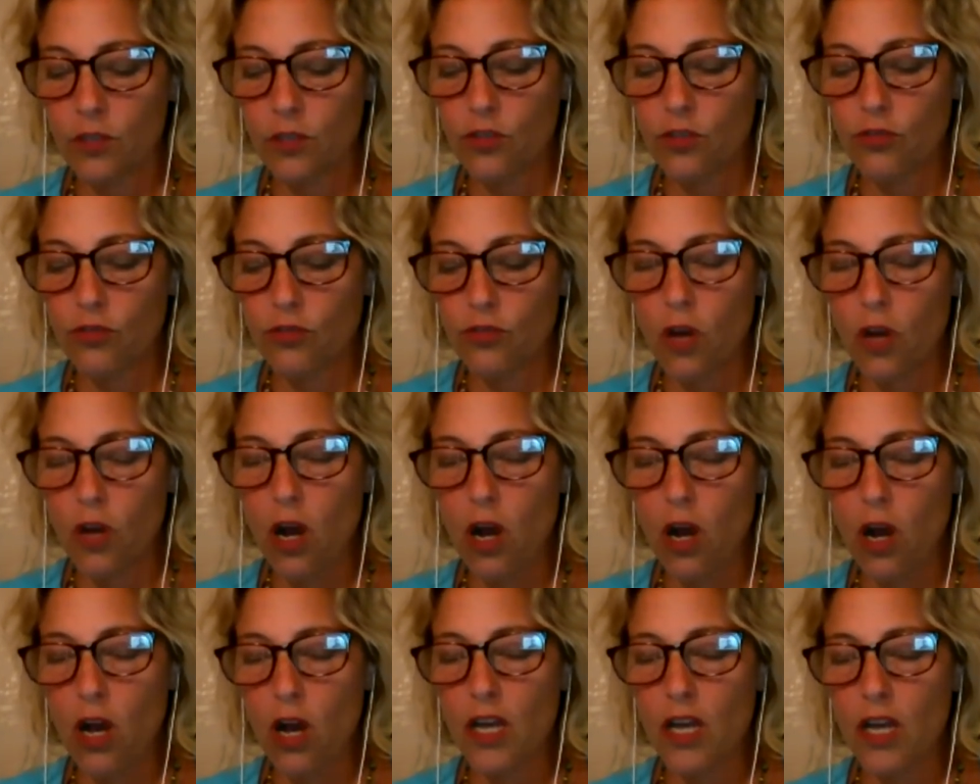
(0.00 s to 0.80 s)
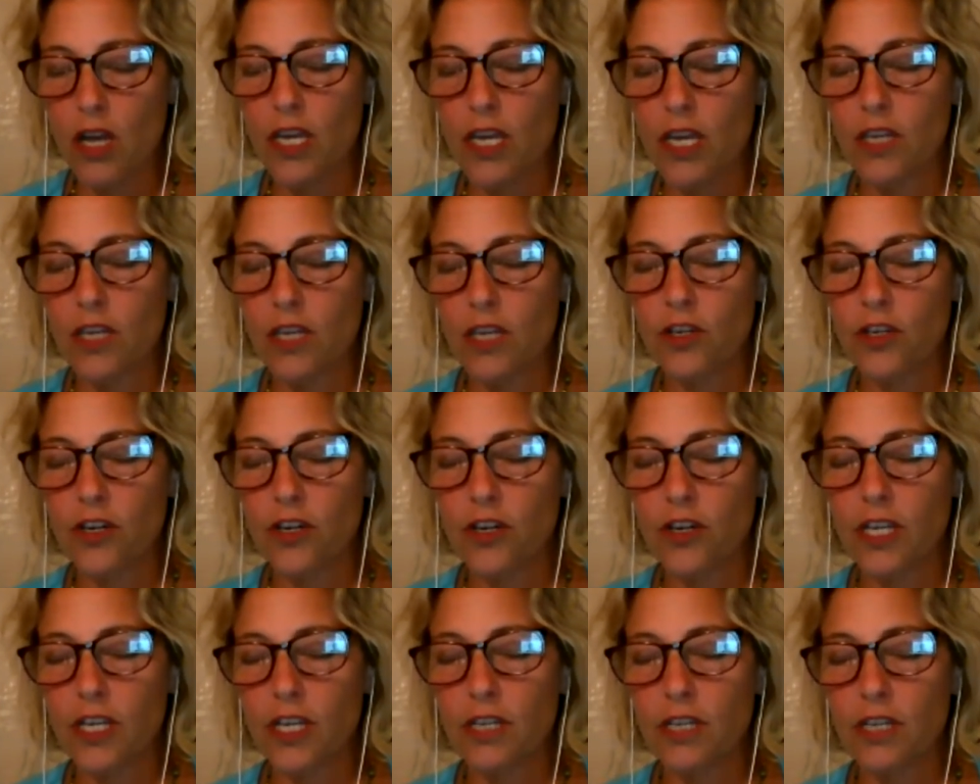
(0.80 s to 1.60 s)
Draw in your
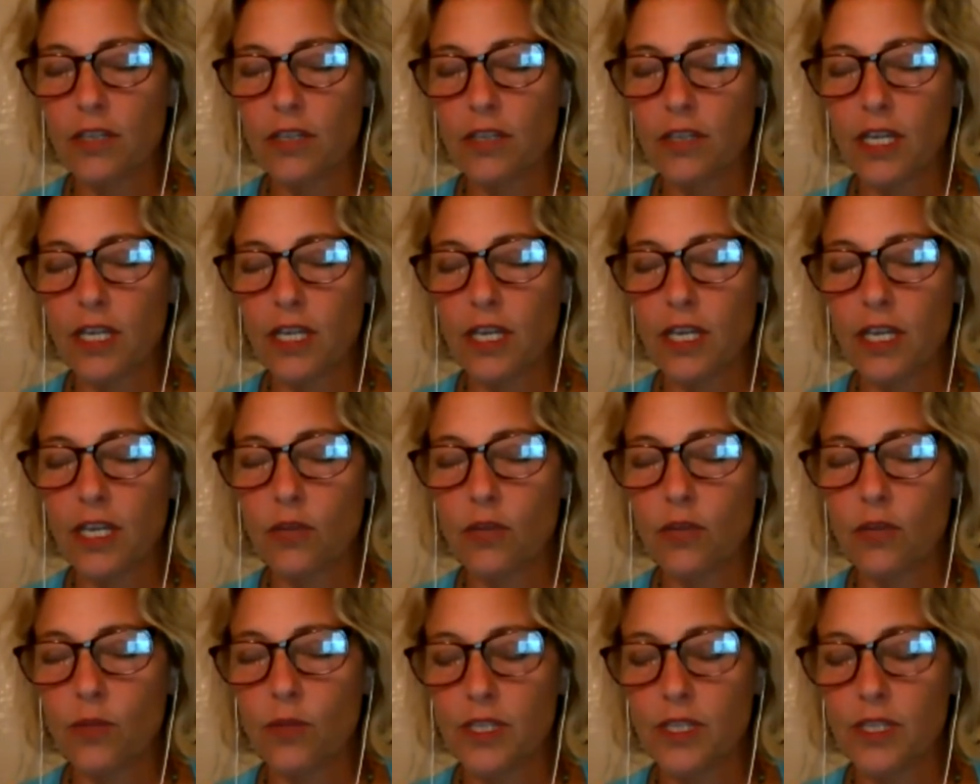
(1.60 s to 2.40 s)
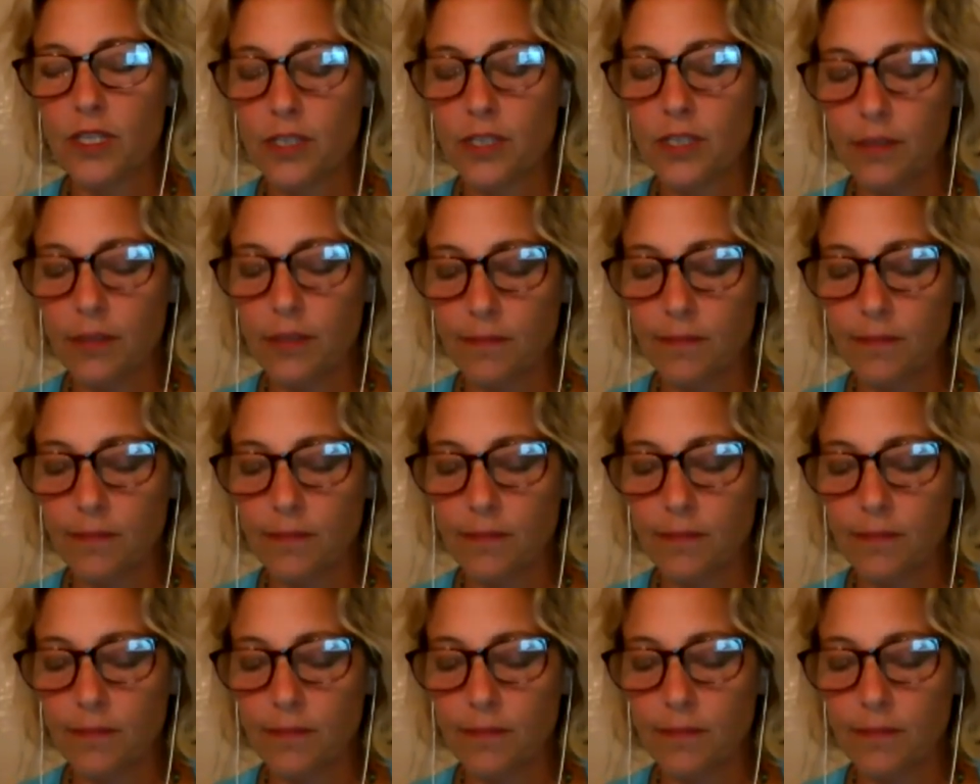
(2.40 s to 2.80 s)
healing and wisdom.